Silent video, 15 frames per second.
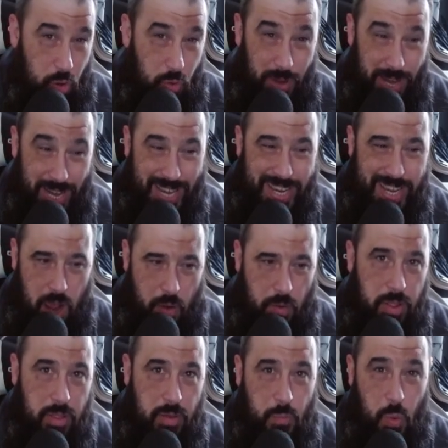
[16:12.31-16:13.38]
really carry
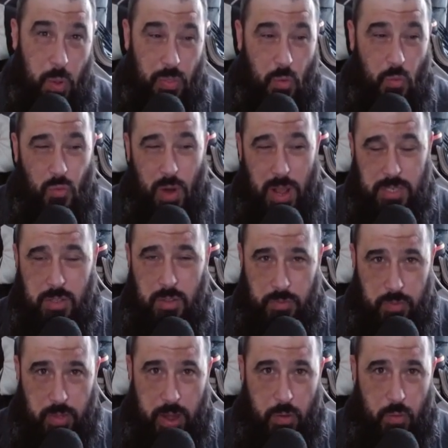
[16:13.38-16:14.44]
them when the rest of
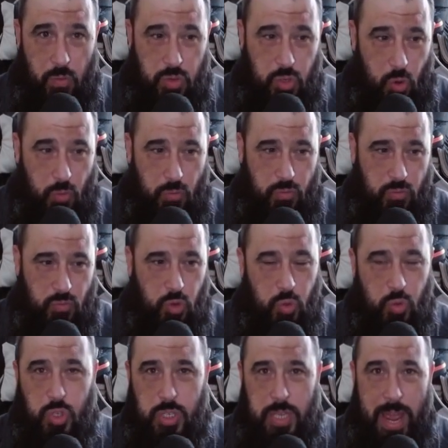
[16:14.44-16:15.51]
their sort of rule
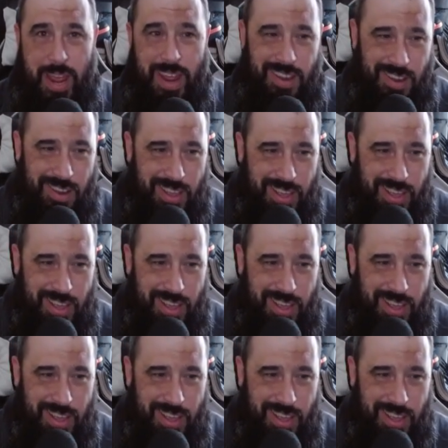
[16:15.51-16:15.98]
set and